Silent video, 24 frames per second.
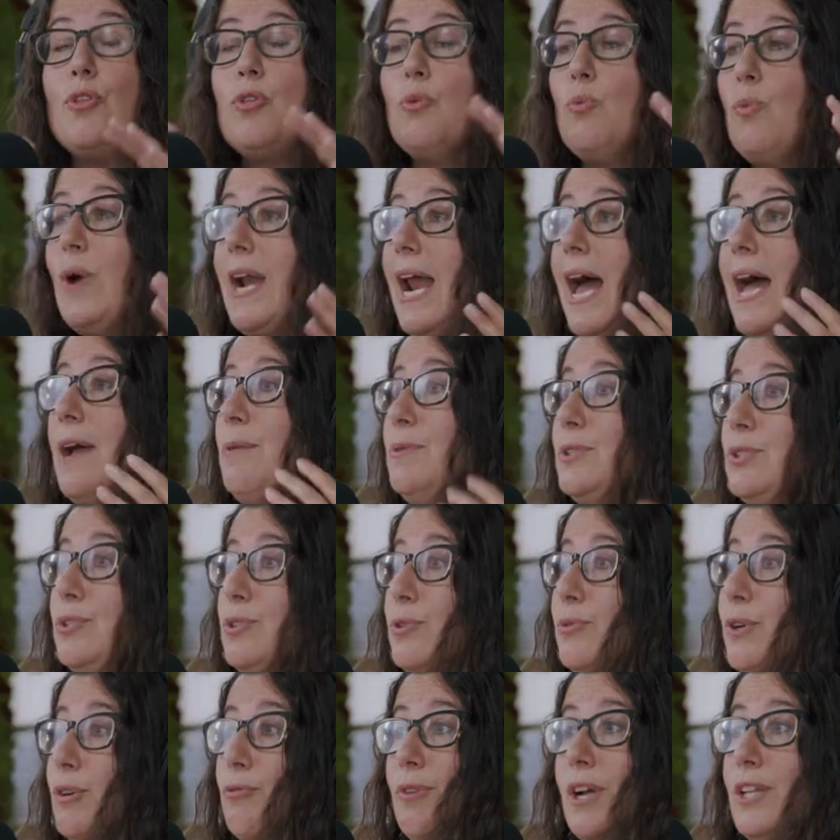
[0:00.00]
when I was
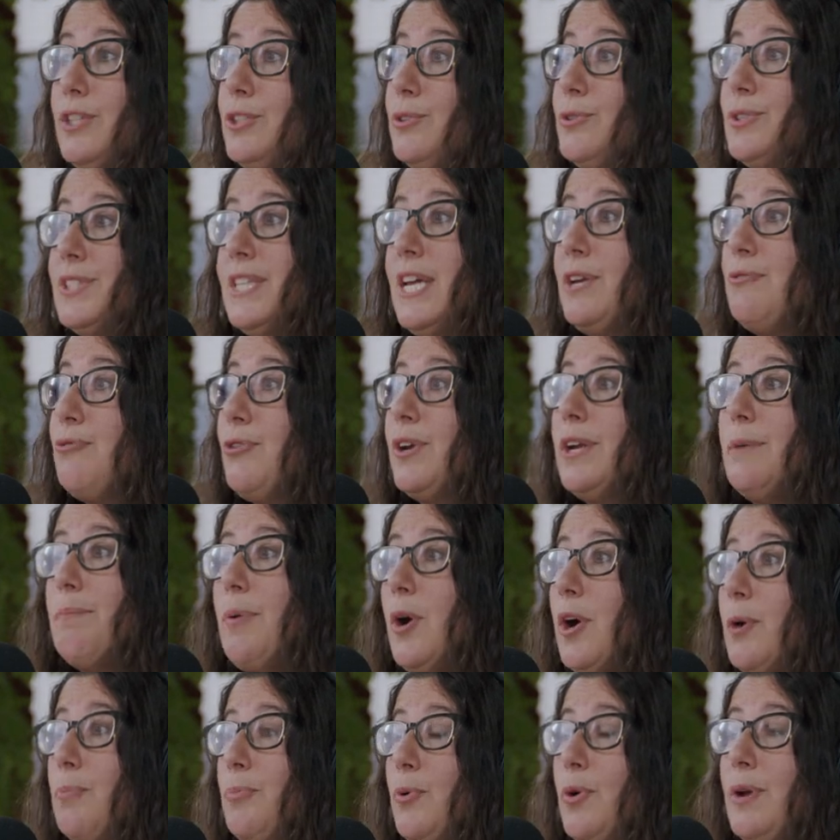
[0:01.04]
doing Rutland USA Freedom
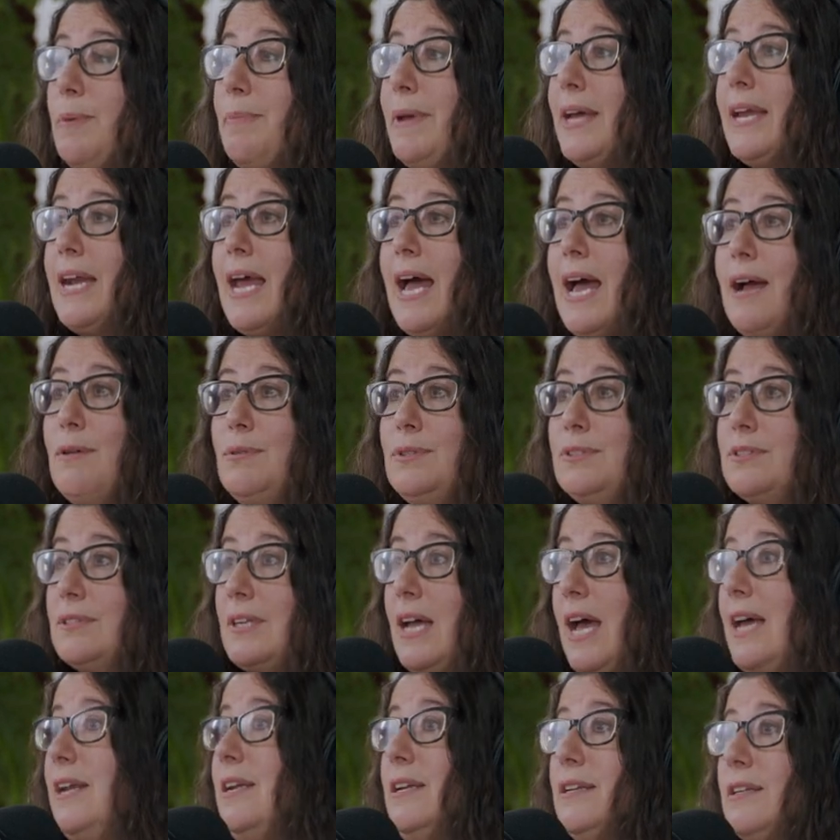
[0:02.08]
Park Boy Band, I was
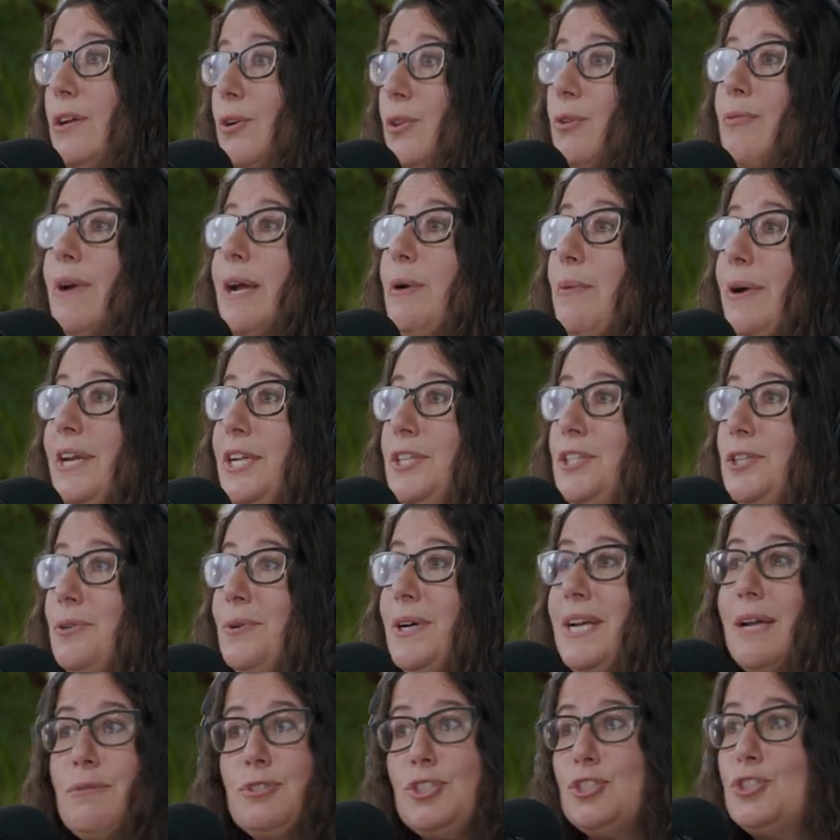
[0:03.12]
I didn't know the right way to do
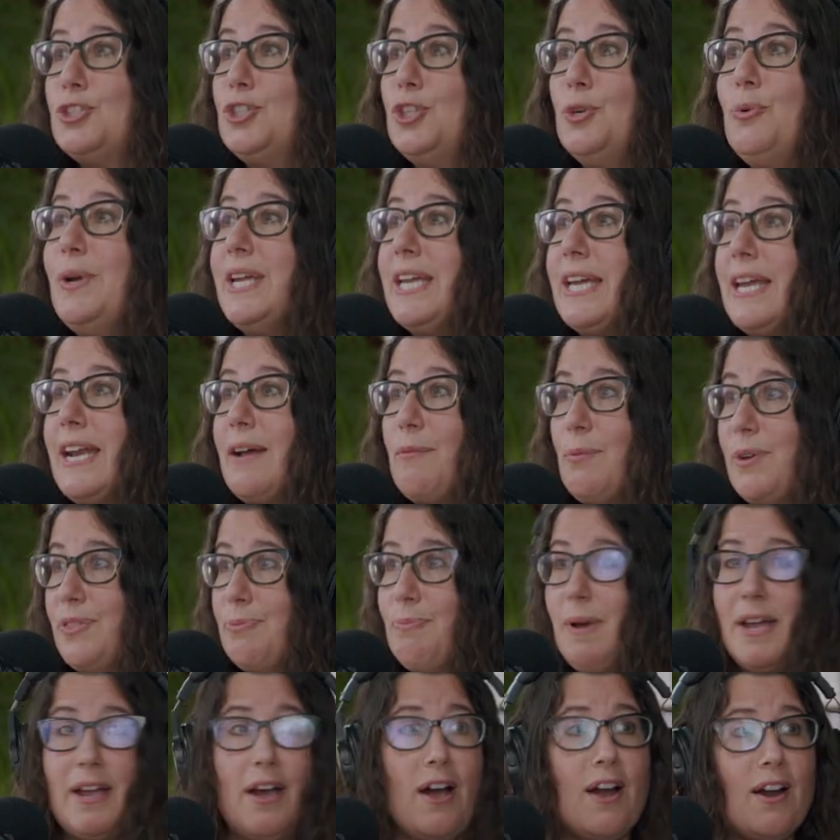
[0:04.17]
it. I was just doing it
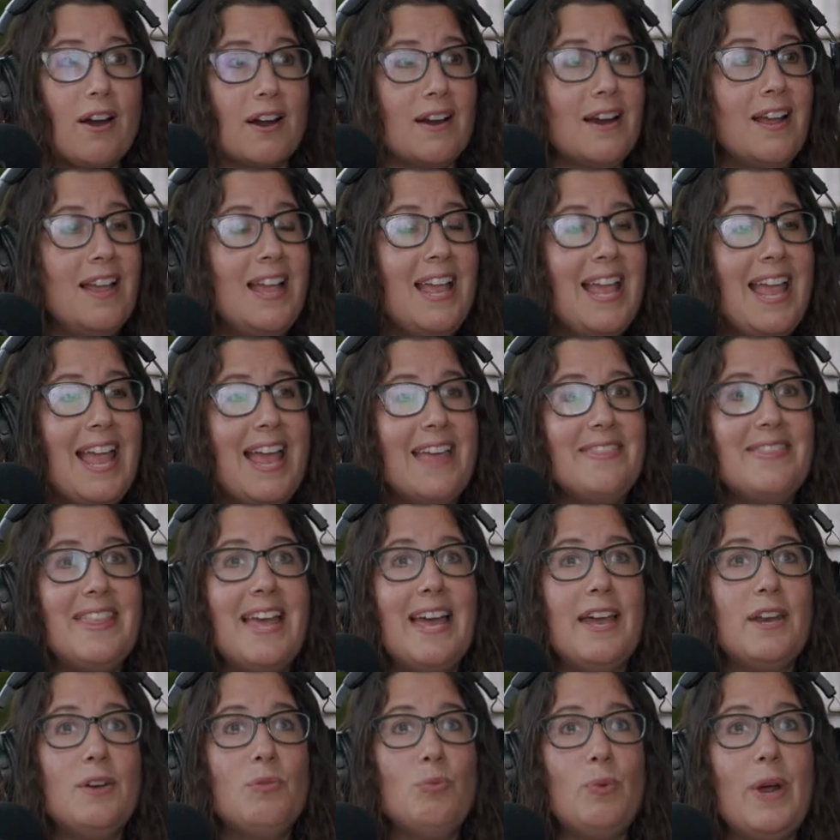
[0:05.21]
with my heart. Mm. And
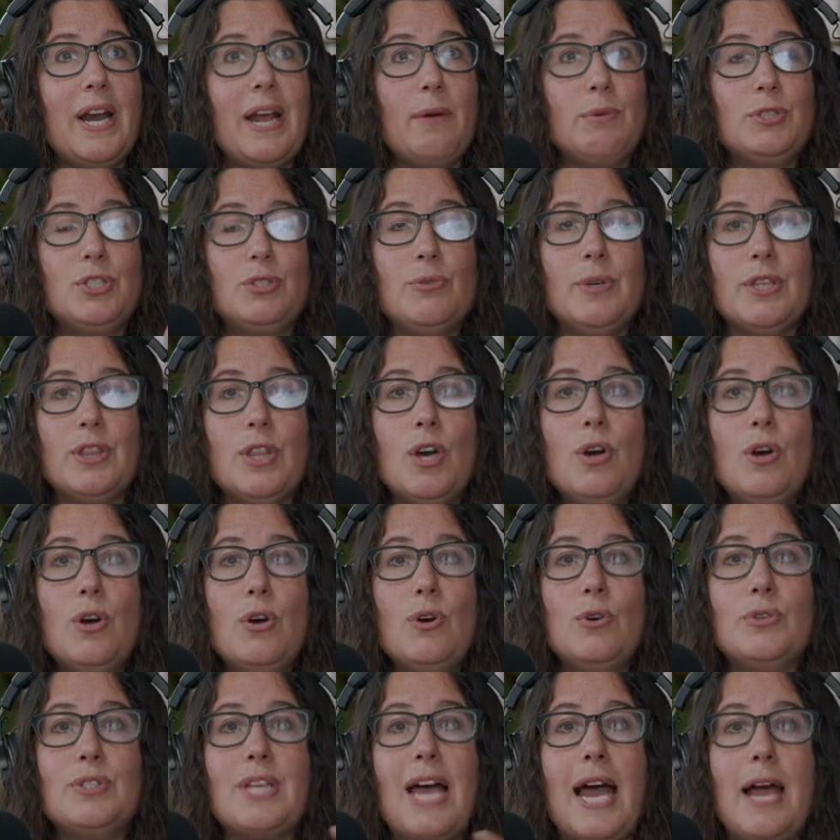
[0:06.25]
then when I was doing
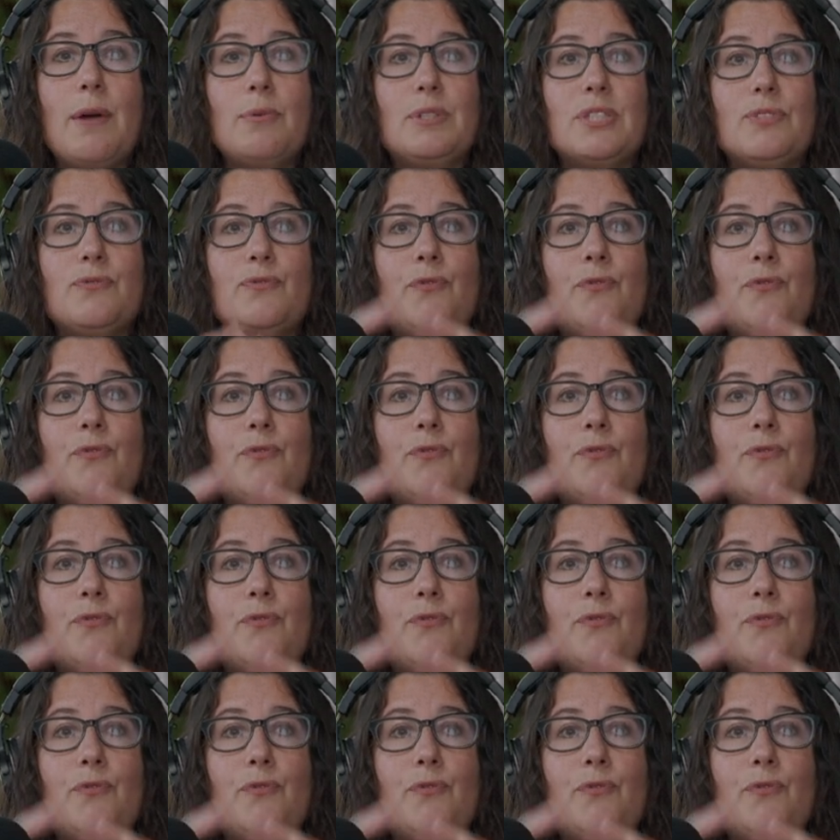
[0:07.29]
those, I was